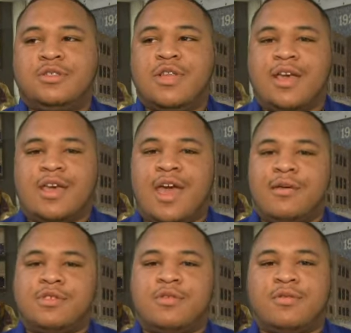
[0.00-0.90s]
that came
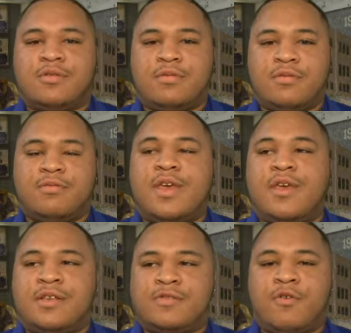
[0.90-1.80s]
to me
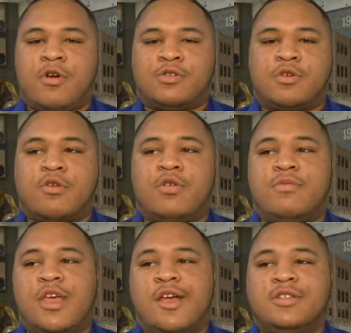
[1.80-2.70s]
as far as recruiting me.